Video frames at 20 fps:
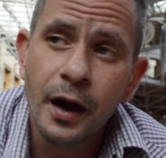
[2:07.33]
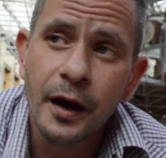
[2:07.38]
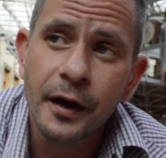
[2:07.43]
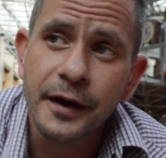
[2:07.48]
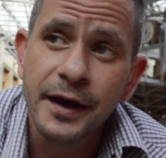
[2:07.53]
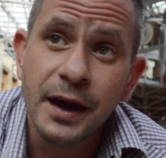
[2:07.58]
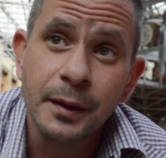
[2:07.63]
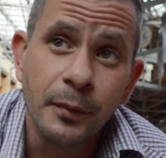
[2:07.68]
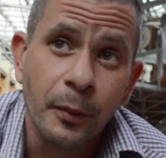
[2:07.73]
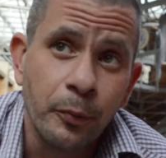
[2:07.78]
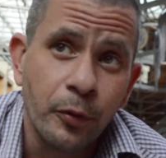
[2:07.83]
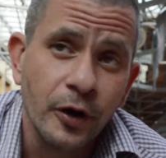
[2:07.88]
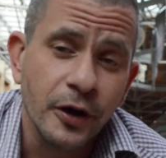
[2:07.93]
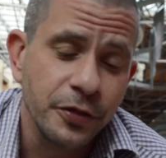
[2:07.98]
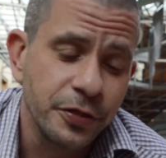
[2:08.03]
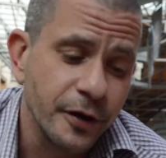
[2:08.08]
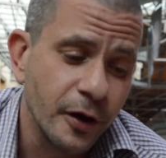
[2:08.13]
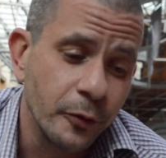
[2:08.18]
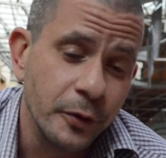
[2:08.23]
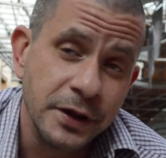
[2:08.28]
Came a
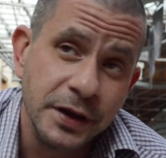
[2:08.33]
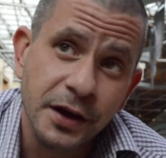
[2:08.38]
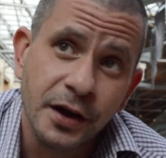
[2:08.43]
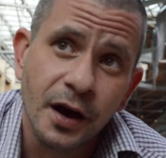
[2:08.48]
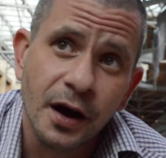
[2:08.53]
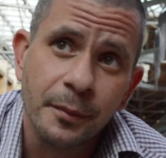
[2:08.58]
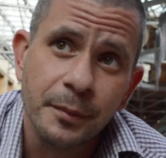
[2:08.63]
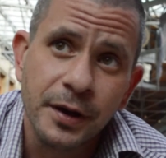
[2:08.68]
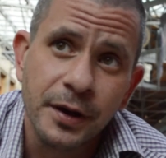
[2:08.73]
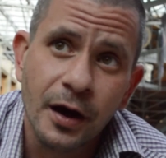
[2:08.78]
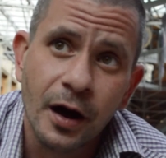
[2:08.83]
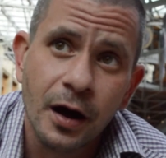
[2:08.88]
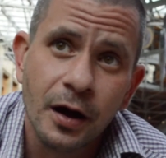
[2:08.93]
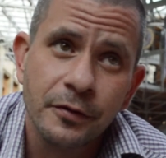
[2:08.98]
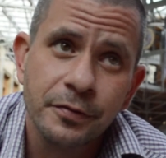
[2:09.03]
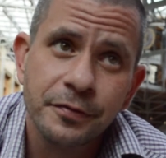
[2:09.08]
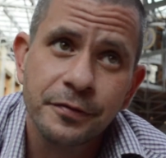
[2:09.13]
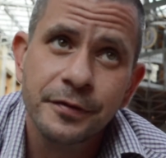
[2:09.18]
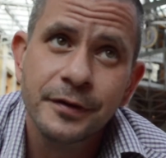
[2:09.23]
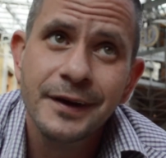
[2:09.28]
point though when he cut me off.
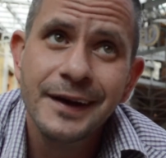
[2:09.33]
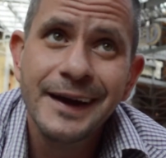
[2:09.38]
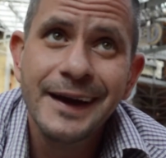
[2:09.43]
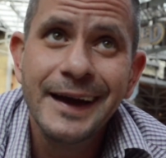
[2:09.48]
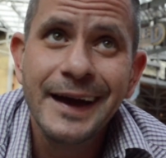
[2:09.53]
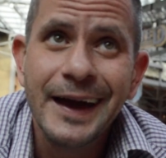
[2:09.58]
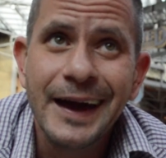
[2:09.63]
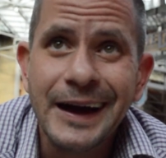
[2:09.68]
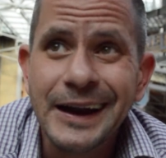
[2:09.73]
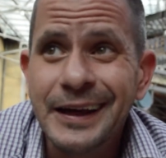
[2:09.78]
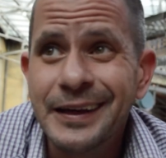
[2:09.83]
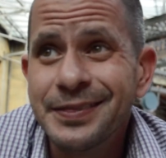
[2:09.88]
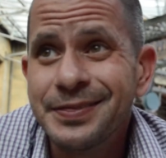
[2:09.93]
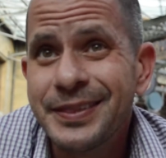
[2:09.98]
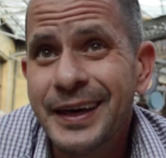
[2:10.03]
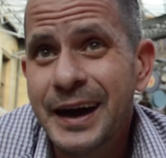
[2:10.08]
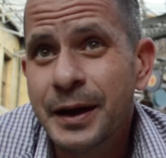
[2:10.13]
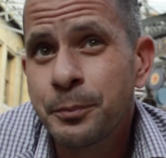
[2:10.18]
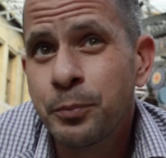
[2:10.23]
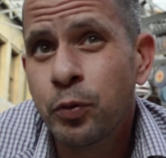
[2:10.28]
And at
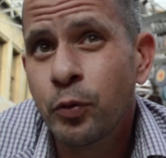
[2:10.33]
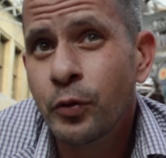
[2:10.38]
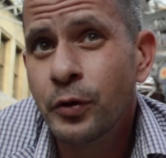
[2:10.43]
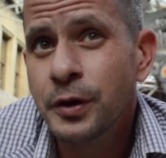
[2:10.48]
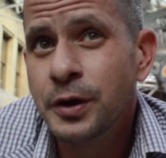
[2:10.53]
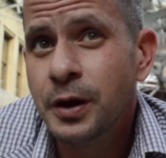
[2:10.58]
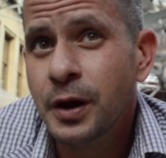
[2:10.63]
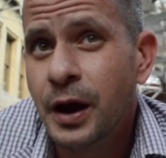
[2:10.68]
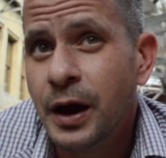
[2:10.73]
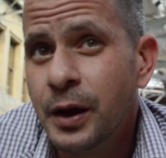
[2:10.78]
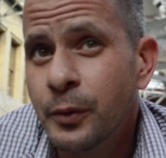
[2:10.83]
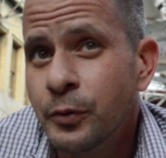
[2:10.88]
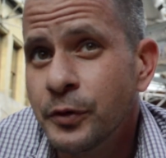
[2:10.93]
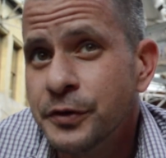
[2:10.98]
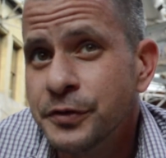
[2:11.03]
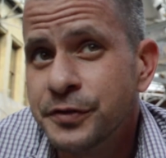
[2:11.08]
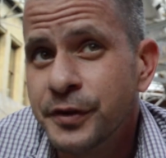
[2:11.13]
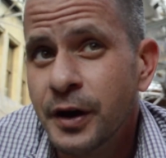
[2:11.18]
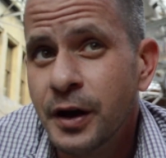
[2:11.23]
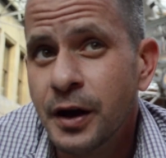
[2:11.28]
that point, I
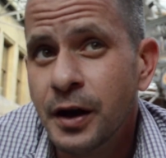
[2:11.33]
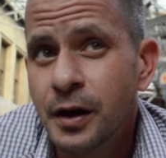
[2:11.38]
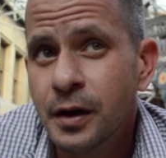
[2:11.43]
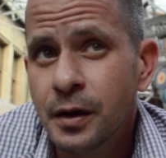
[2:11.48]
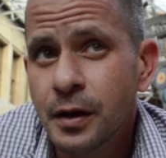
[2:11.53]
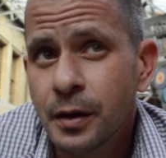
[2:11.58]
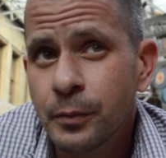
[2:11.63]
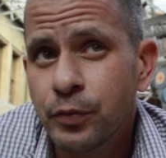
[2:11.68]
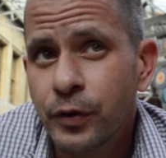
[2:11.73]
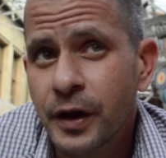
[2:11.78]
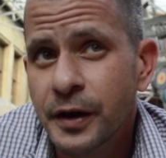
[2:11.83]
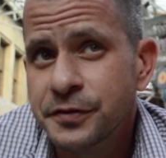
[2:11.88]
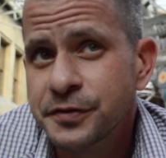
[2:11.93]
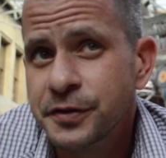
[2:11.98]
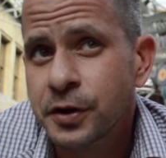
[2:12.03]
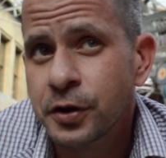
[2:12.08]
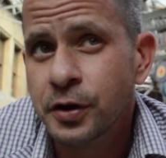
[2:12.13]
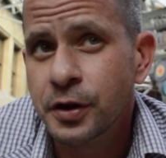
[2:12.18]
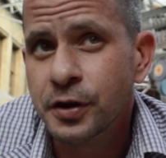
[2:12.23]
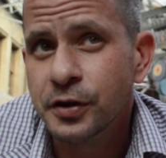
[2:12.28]
was a
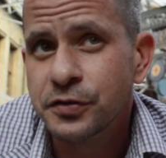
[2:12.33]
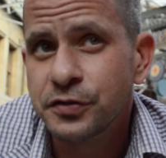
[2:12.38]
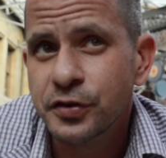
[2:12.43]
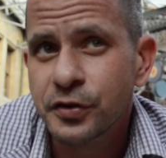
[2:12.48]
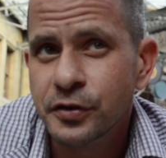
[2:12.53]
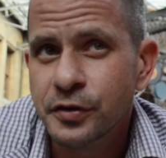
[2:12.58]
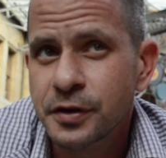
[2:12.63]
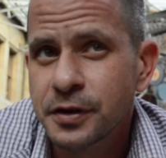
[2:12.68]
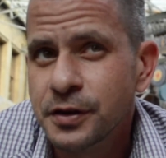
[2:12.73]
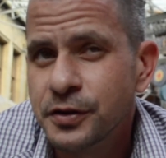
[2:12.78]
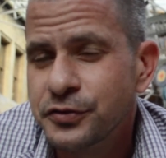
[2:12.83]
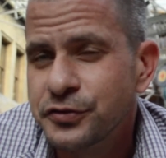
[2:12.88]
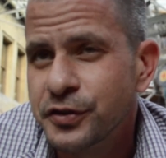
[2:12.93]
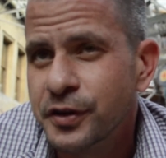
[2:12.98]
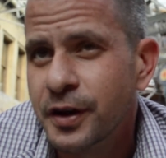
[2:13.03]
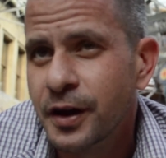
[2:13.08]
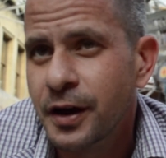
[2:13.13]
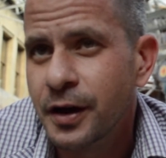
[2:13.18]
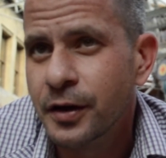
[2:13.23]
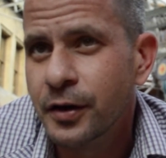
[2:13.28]
prosecuting attorney in
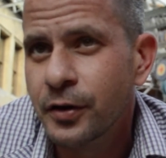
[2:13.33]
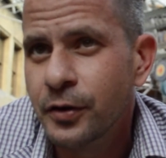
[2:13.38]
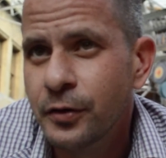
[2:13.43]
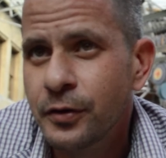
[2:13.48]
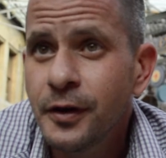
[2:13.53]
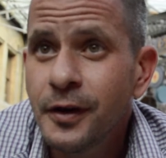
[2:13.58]
Chicago,